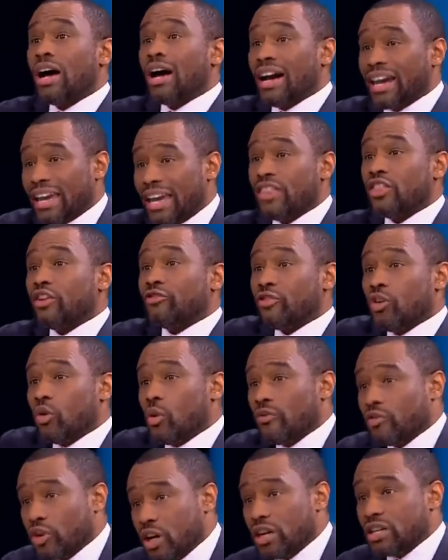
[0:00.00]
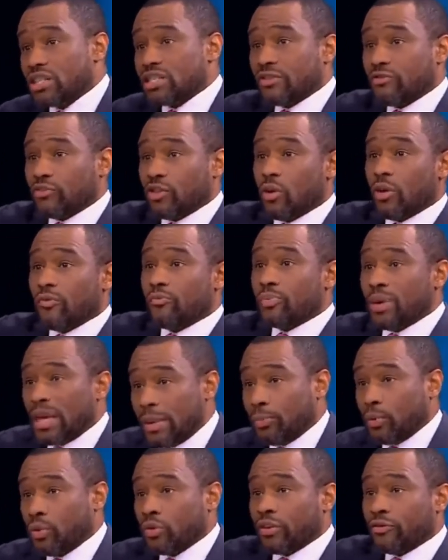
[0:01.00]
again, the flow of goods, the flow of
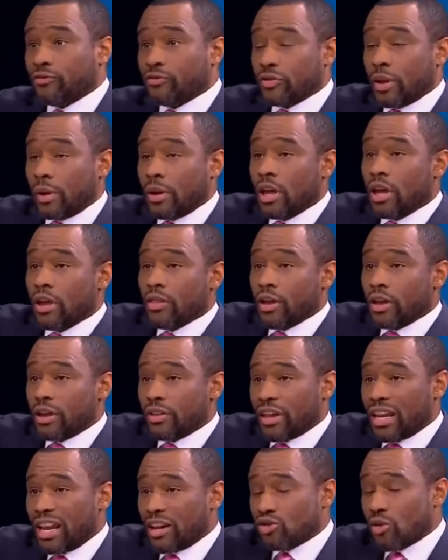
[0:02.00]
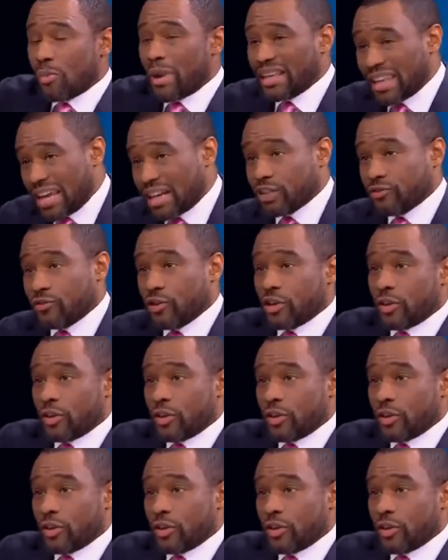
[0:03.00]
people, the, the, electromagnetic sphere,